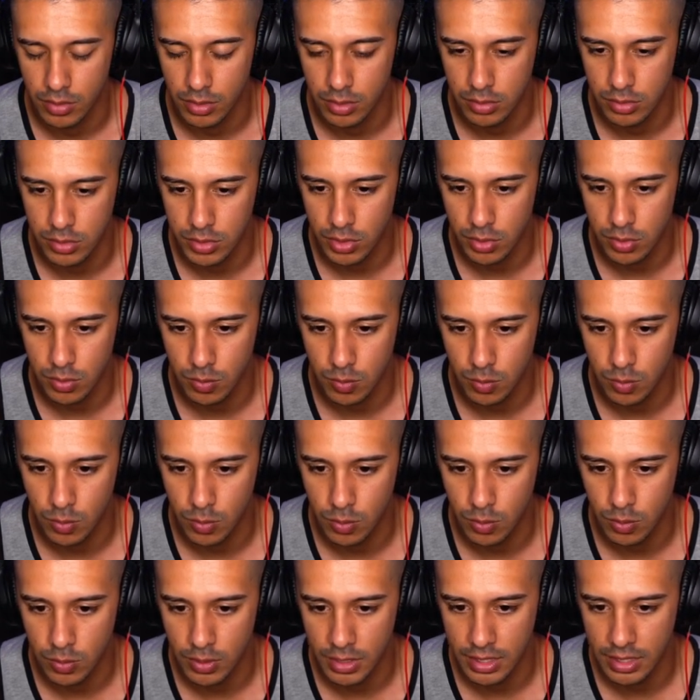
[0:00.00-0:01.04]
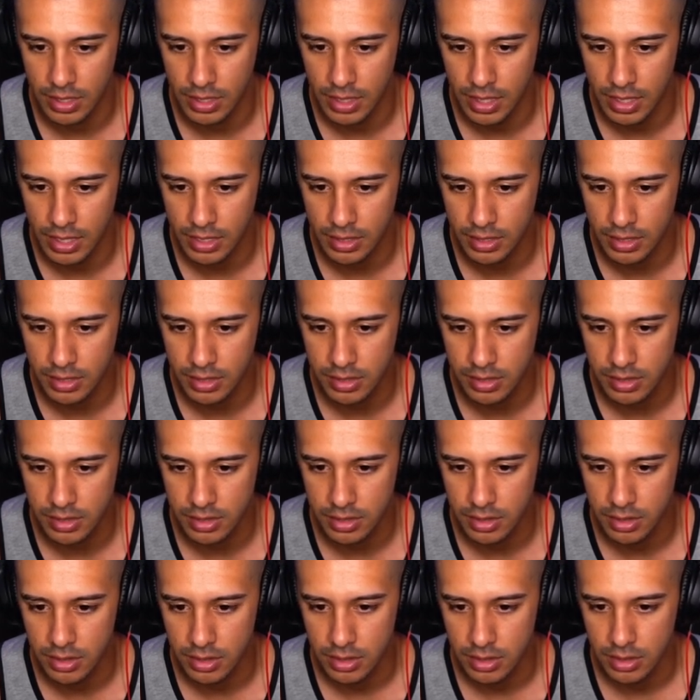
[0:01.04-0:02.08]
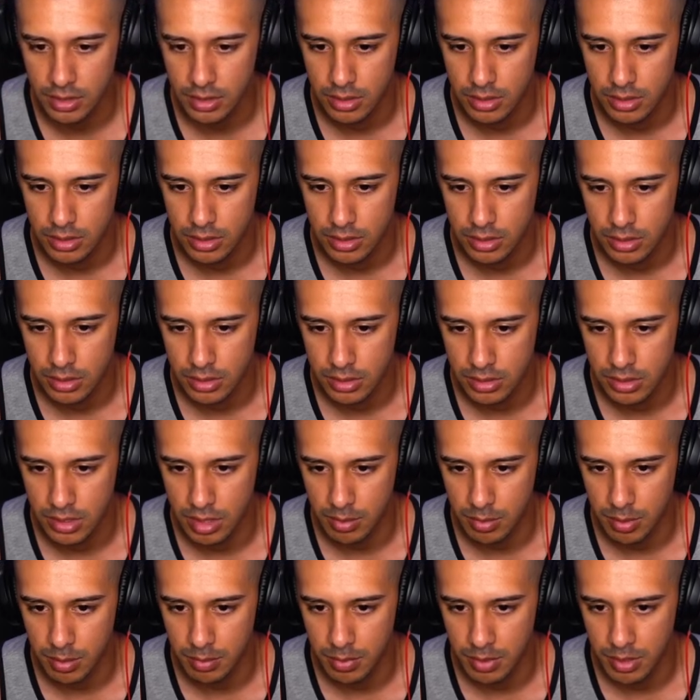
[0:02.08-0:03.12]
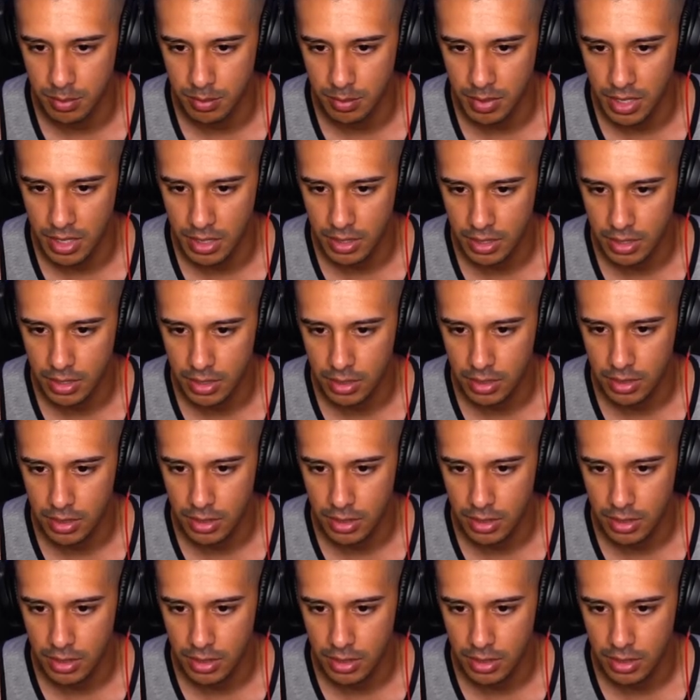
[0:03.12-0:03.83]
So we'll go ahead and hike this, step up in the pocket.